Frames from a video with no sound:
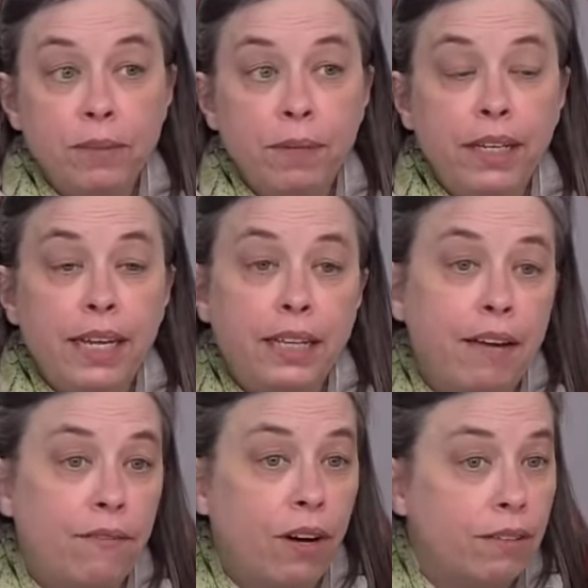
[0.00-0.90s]
Doesn't mean that
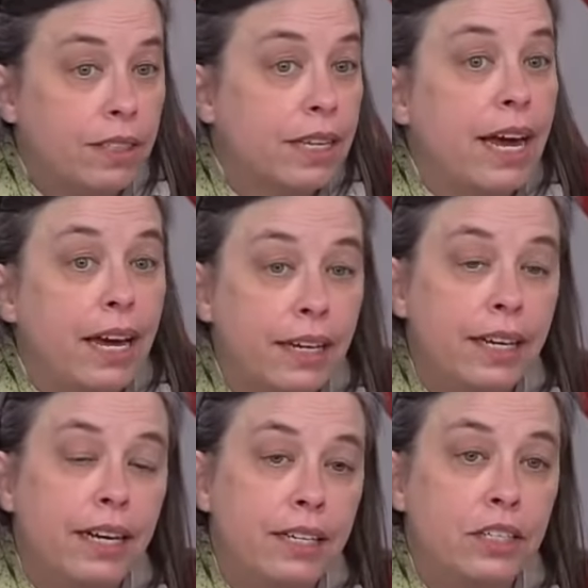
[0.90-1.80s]
that virus
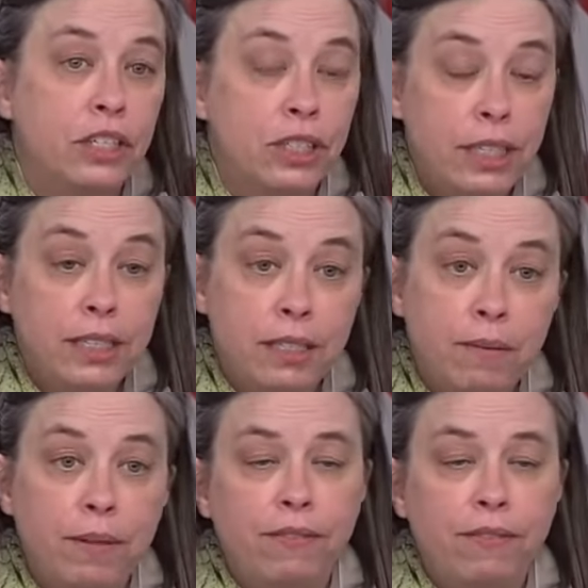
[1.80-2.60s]
can't get into your system,